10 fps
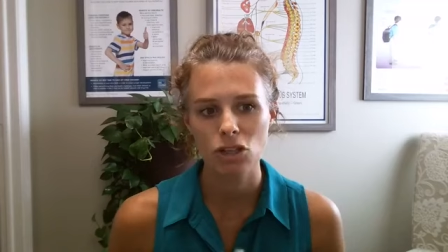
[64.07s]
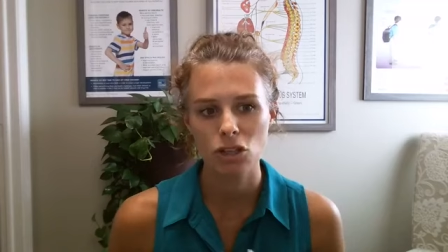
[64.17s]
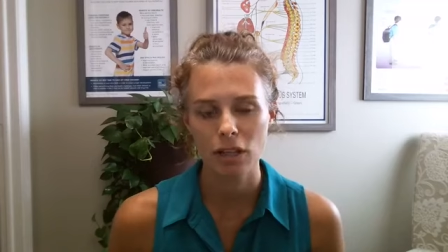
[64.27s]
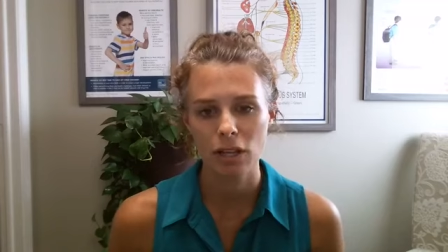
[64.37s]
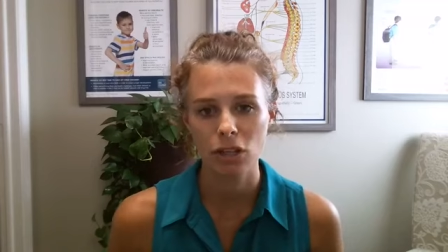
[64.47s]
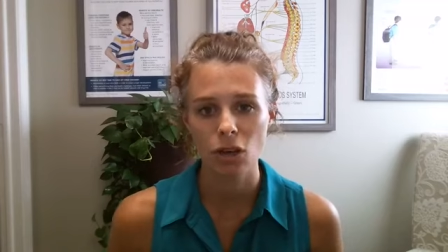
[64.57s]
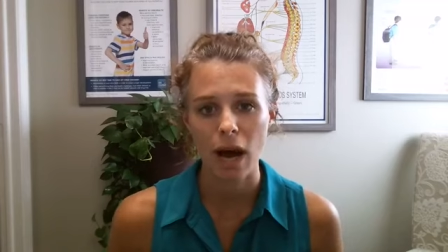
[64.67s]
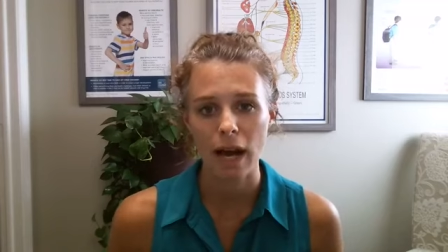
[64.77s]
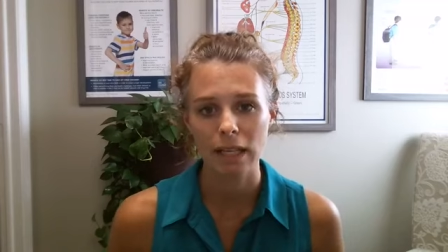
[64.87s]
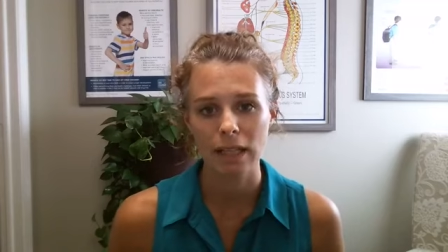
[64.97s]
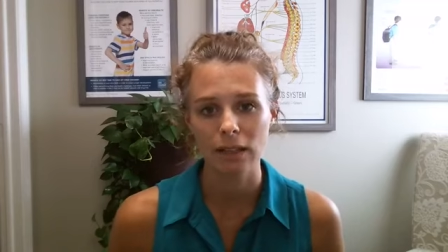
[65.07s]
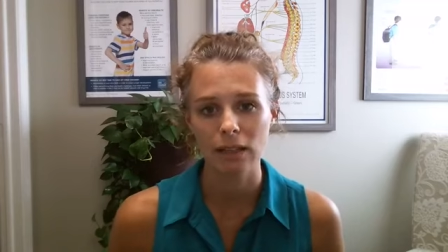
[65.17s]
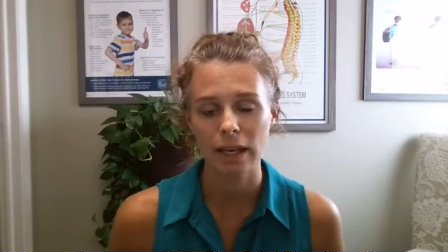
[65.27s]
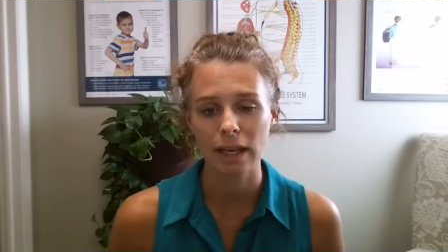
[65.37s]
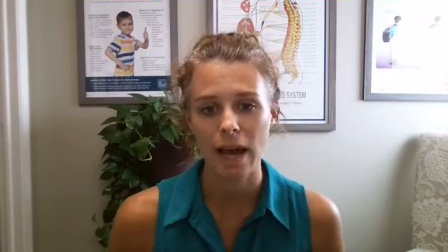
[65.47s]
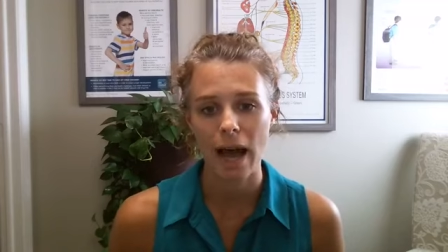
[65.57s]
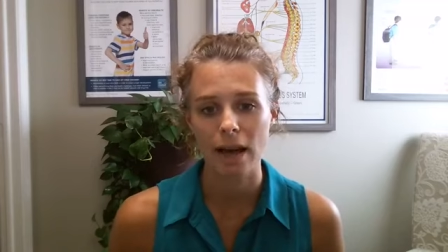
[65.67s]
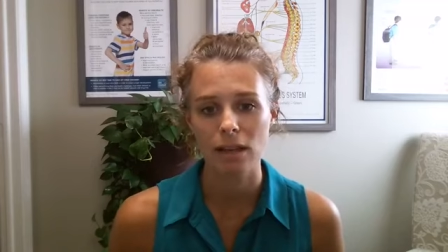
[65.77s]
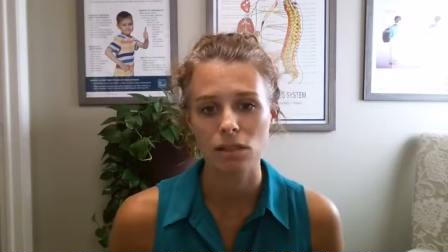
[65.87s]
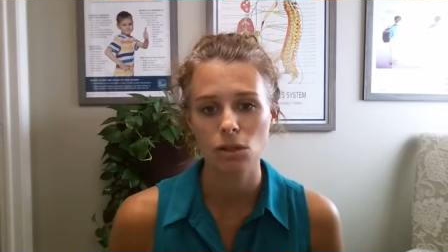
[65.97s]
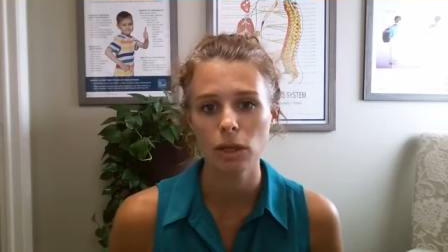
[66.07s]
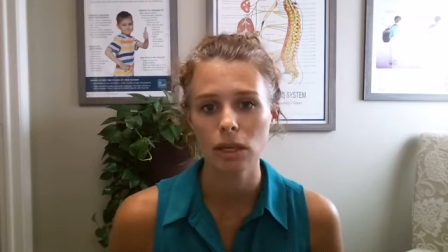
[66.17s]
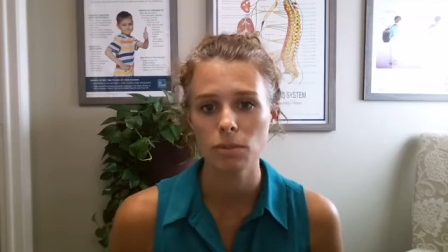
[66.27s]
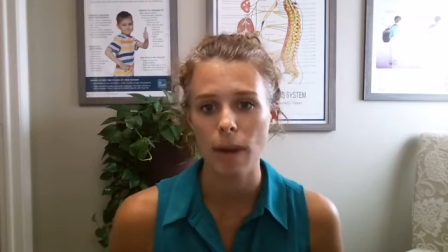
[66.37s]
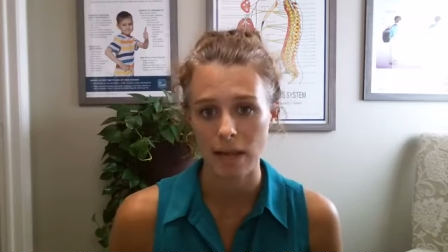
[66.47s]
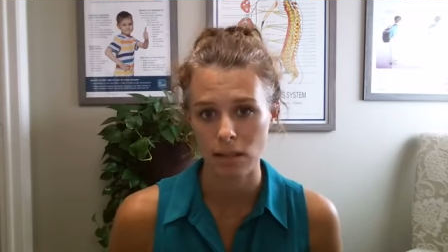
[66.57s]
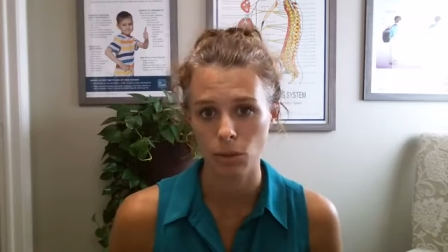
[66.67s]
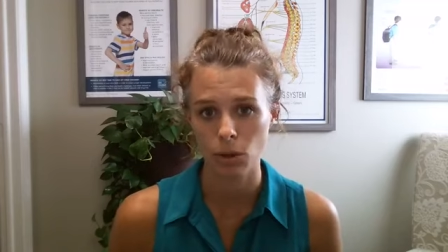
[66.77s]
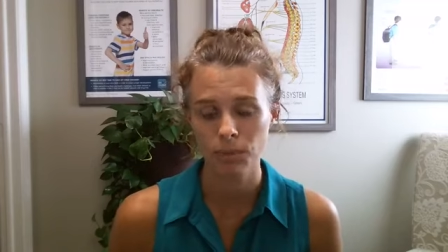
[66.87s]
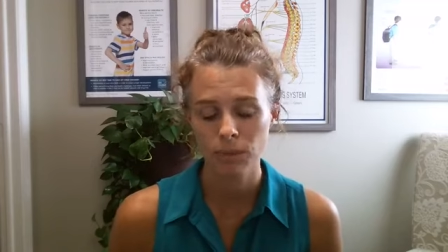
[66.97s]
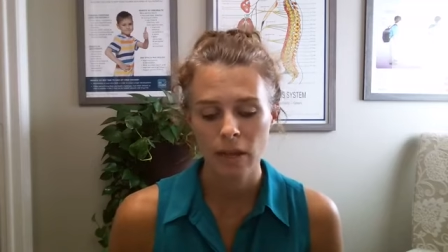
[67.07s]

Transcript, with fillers: sure that you know how to heal it as quick as possible.